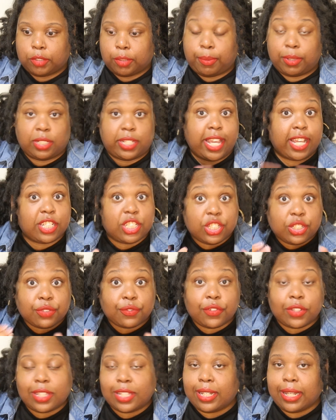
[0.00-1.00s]
protection
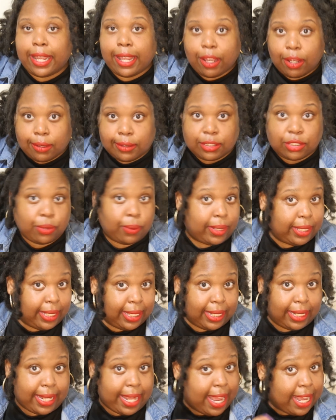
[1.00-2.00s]
for the nails so it
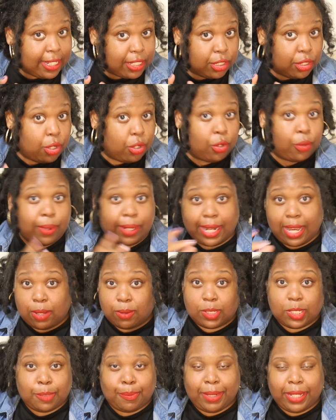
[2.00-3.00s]
can last longer
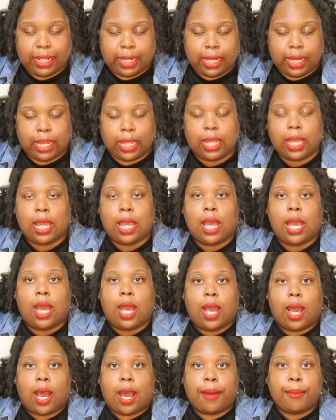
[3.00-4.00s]
without splitting.
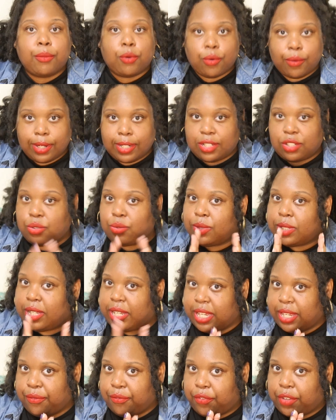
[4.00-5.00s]
I'm going to
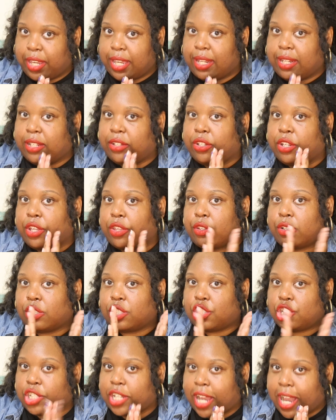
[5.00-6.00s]
give it another
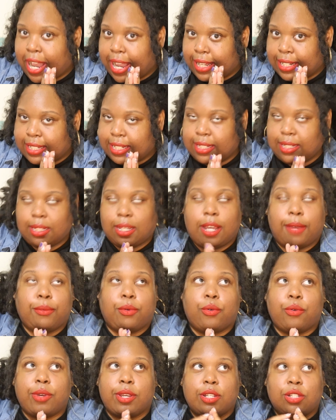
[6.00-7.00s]
shot. I'm
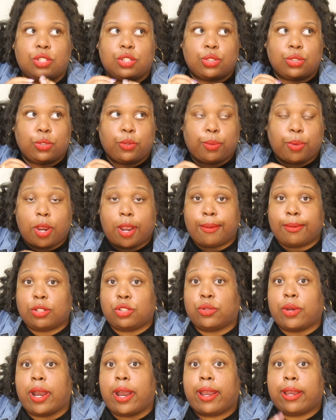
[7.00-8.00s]
going to probably
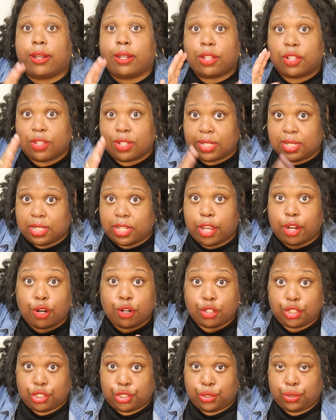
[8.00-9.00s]
try another set
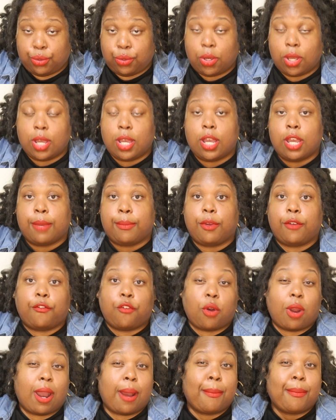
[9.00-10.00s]
or two
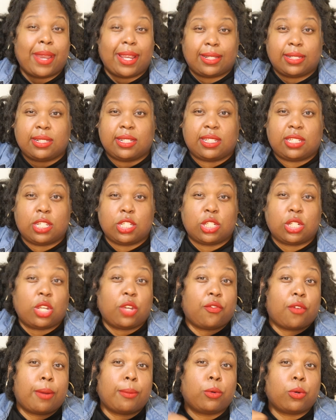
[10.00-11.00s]
before I make the decision
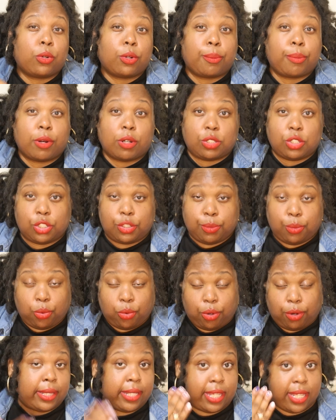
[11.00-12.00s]
if I'm going to purchase
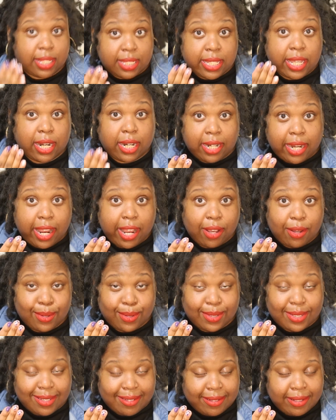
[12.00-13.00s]
more. These set of
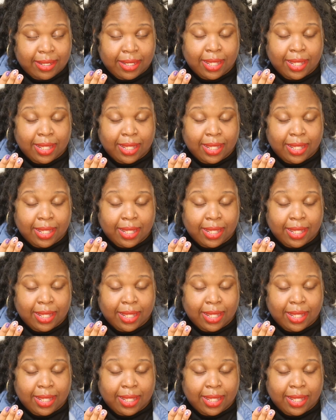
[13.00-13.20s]
nails,